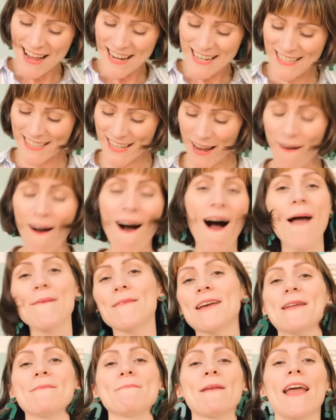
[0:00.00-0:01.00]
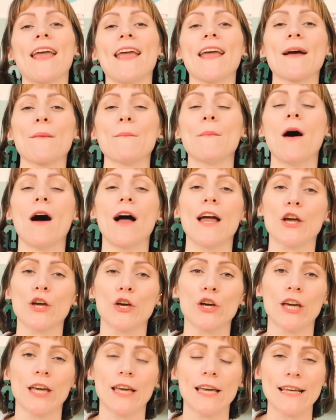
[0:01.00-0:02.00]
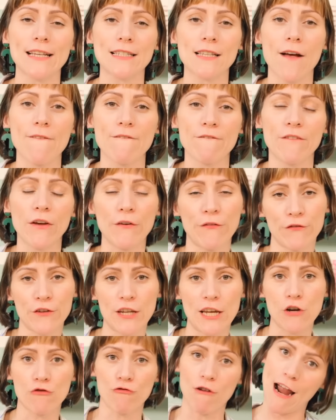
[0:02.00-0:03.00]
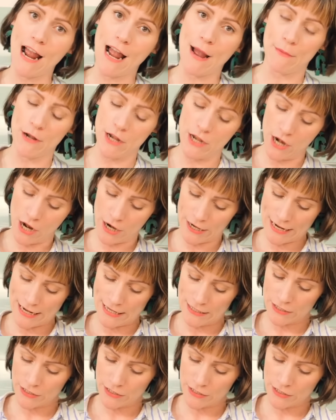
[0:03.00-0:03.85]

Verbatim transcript: So I'm gonna make my cookies 50-gram nuggets.